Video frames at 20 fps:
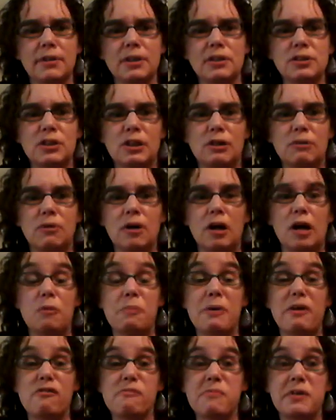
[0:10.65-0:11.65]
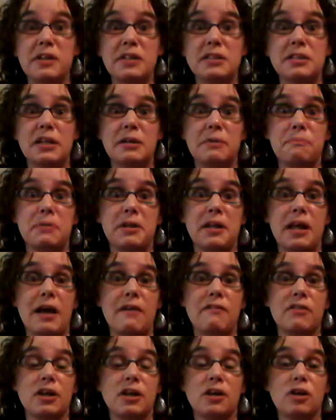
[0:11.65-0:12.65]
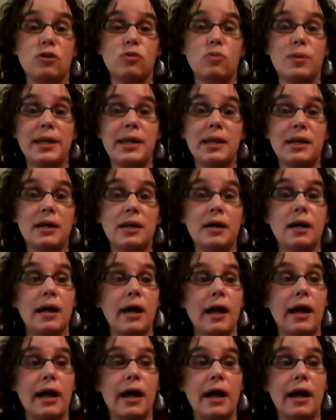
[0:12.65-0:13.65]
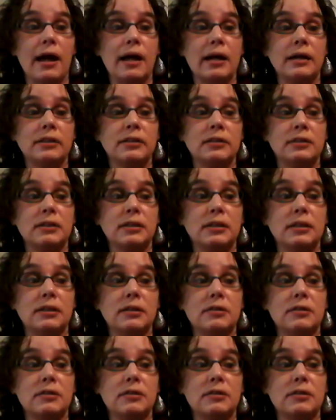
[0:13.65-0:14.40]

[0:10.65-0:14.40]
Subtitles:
So I hope everybody's been having a good week, and